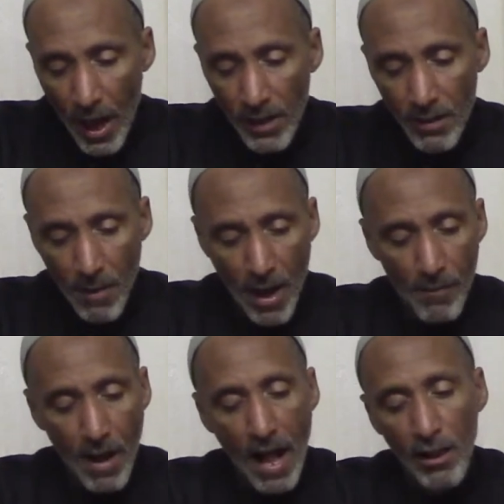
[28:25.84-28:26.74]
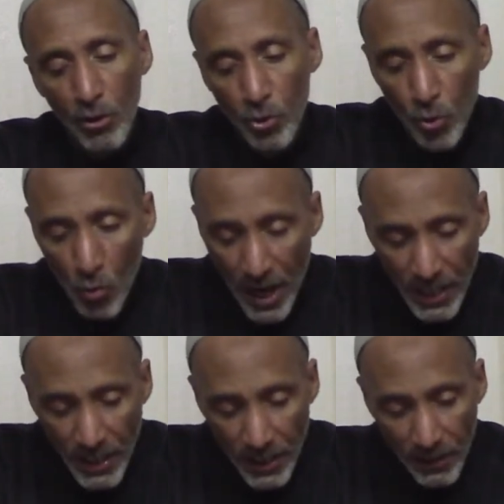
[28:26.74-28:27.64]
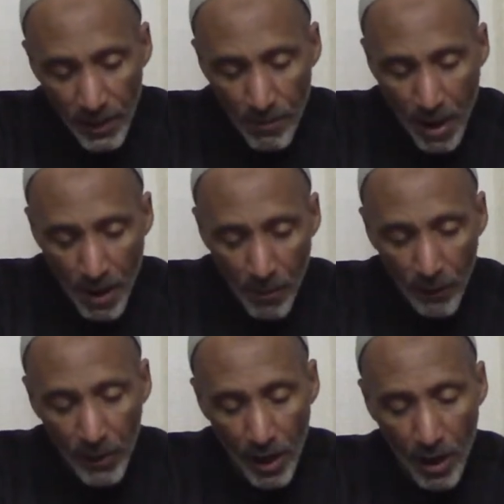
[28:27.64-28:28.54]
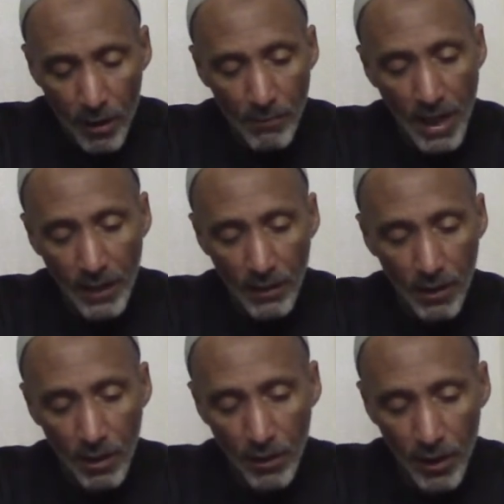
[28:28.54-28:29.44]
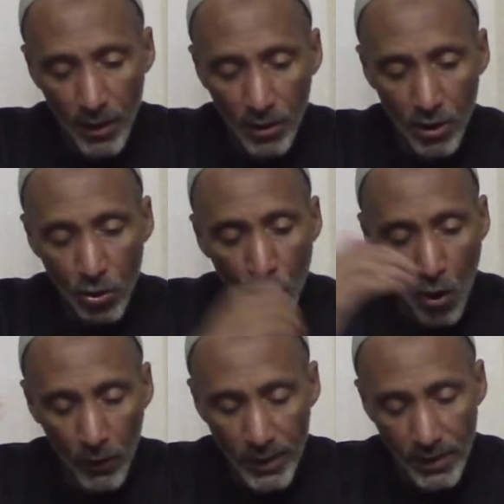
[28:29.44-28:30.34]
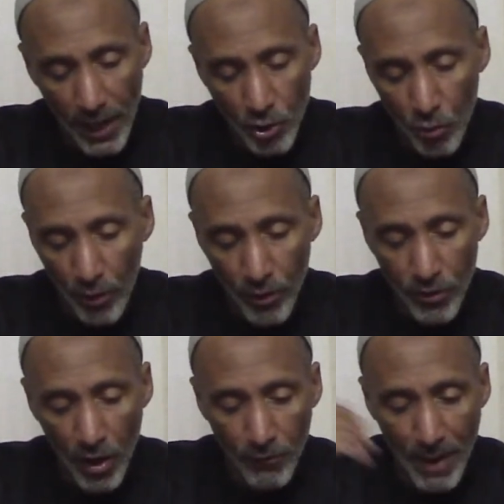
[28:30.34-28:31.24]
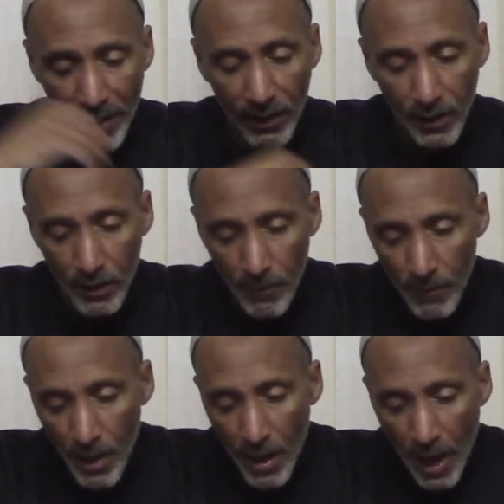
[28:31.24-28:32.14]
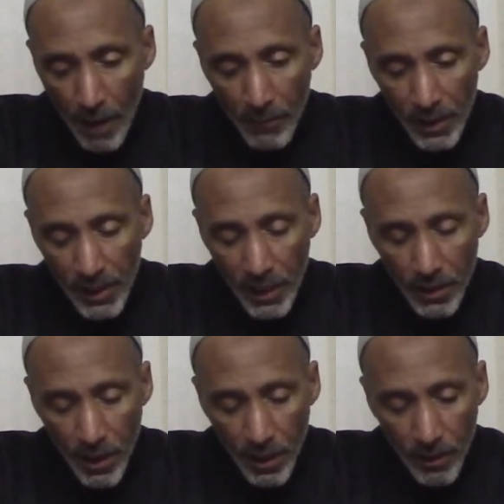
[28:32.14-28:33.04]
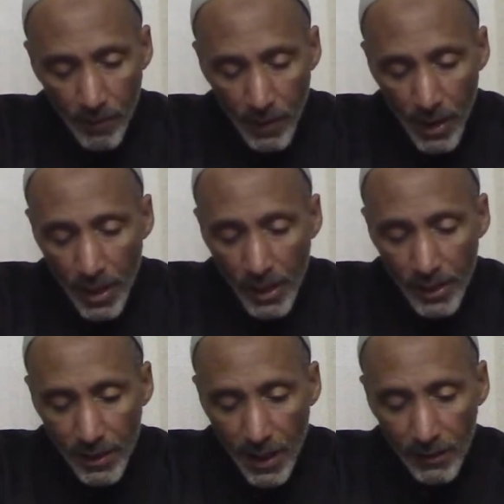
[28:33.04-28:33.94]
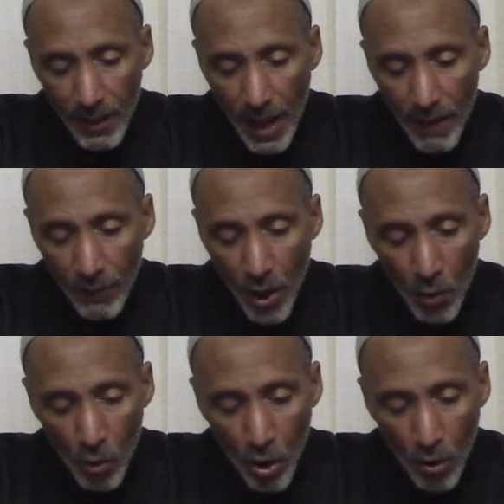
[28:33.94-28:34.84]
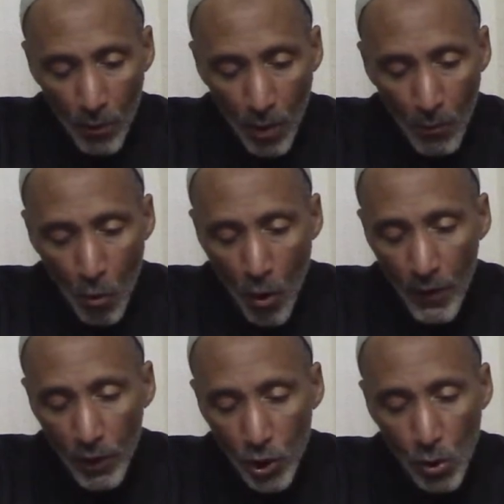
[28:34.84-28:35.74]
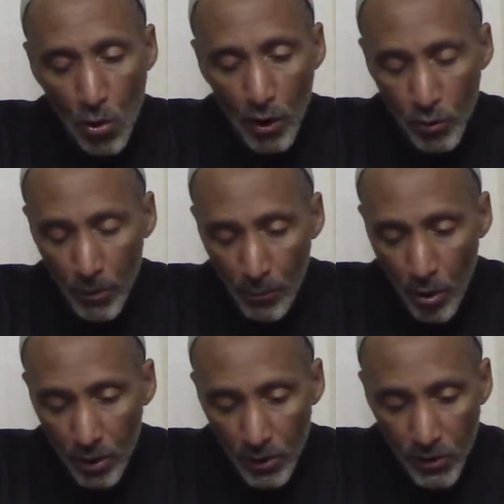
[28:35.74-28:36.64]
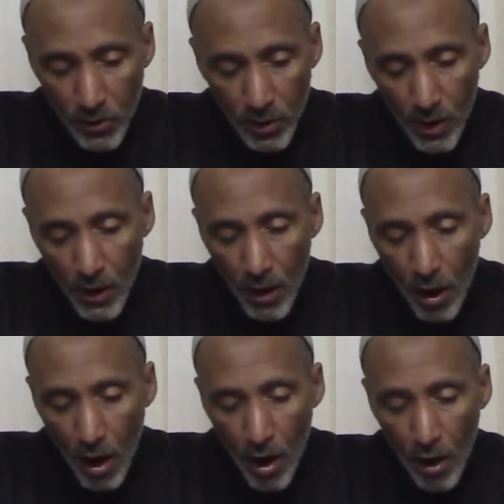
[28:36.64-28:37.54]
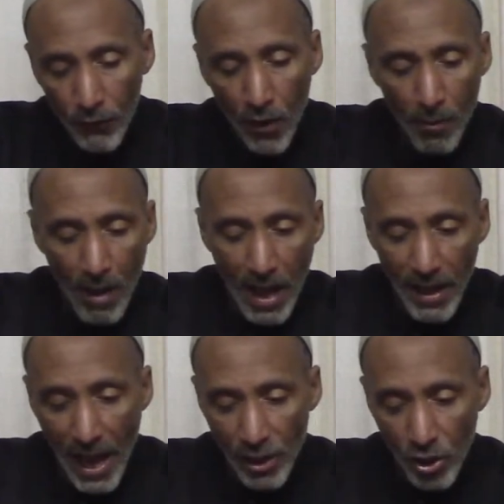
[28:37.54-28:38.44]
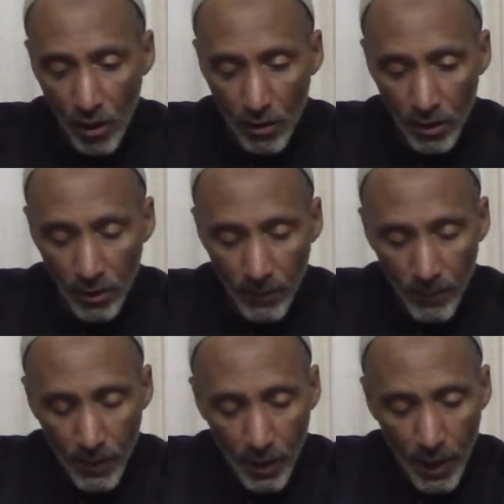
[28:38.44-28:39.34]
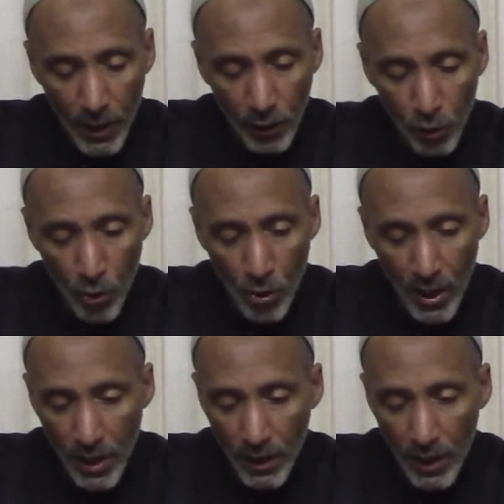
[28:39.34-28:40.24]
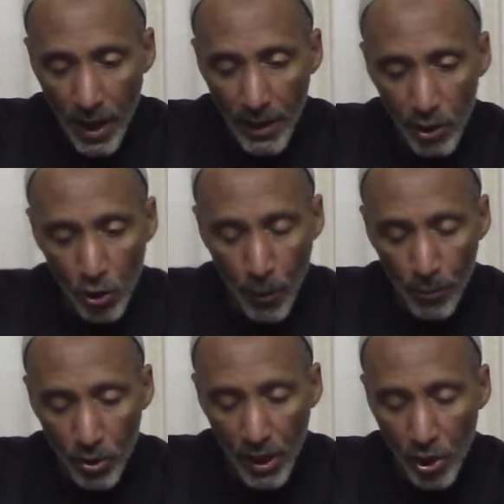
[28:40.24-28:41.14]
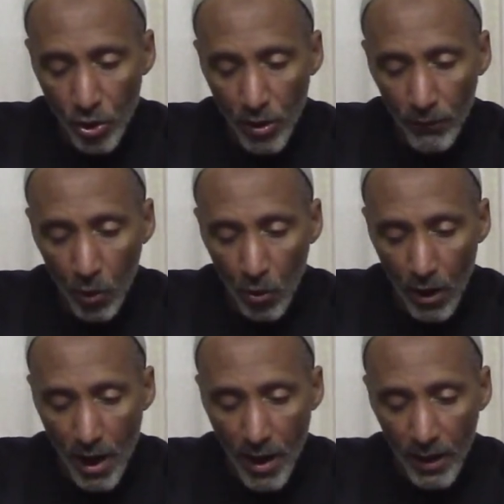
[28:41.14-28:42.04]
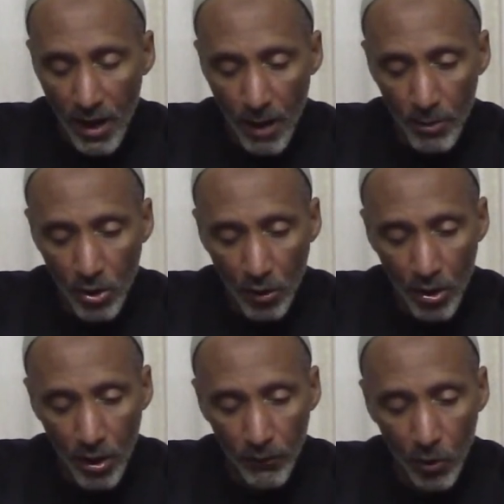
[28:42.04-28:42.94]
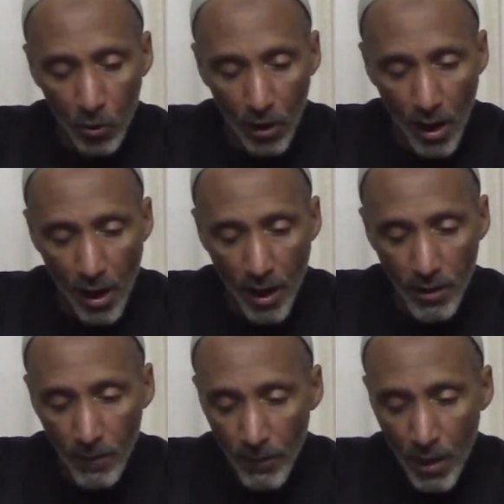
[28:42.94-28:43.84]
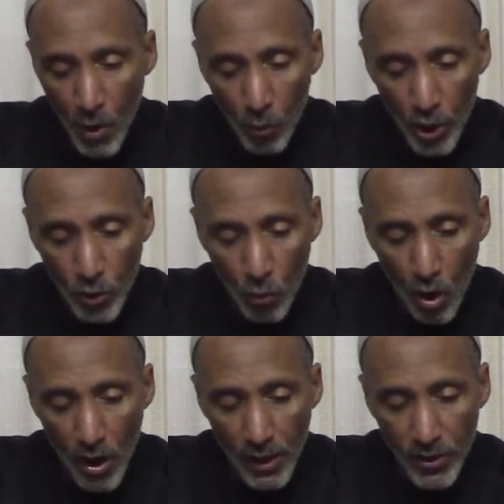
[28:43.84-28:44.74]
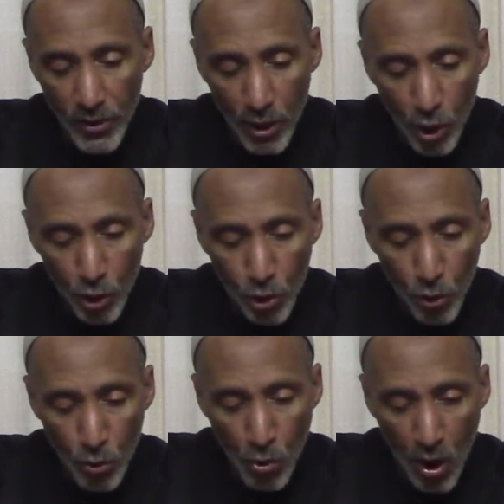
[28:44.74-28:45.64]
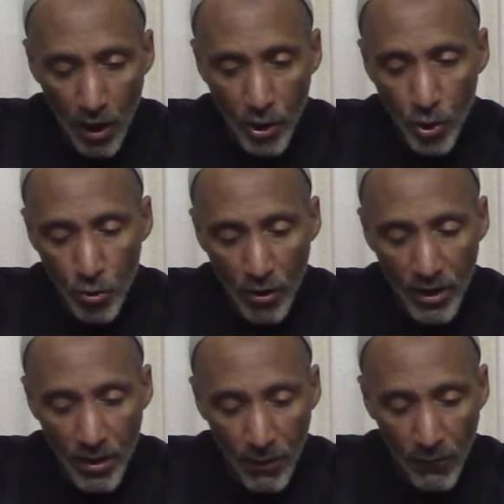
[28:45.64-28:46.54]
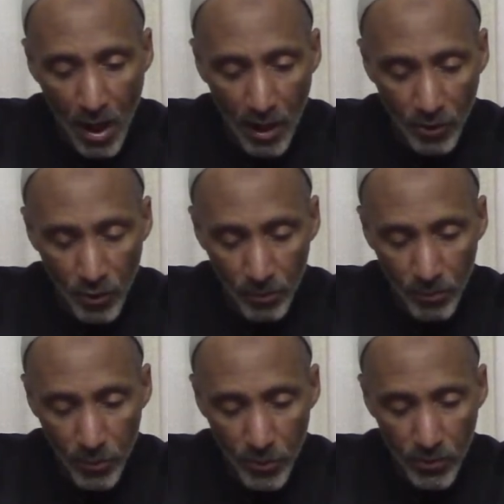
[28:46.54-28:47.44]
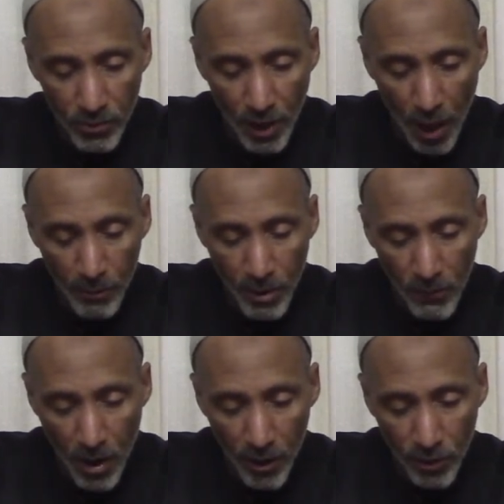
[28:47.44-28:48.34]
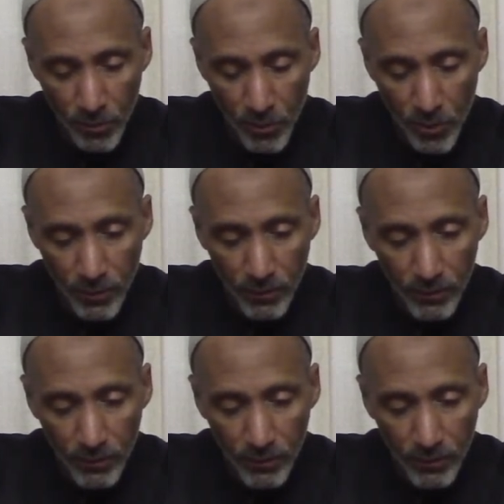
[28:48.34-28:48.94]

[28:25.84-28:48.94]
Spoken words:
And Imam al-Juwayni, the Imam of the Haramain, the two holy sanctuaries of Mecca and Medina, he said that there were more than 200 books from al-Ash'ari, including an interpretation of the Qur'an, a commentary of the Qur'an, which was 200 volumes. How many volumes?